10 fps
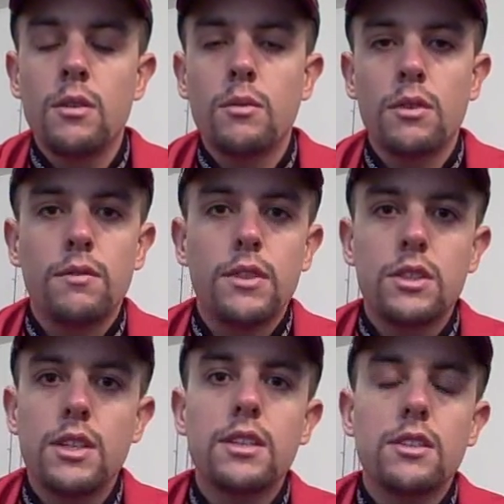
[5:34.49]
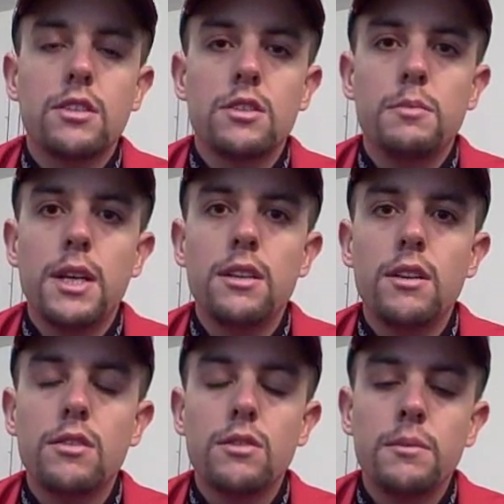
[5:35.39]
where the fish tend to suspend
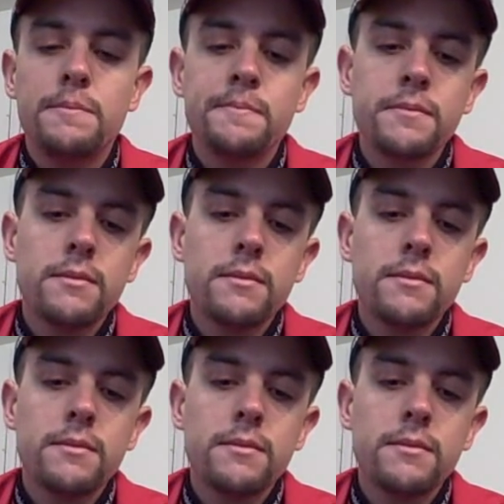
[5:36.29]
under them.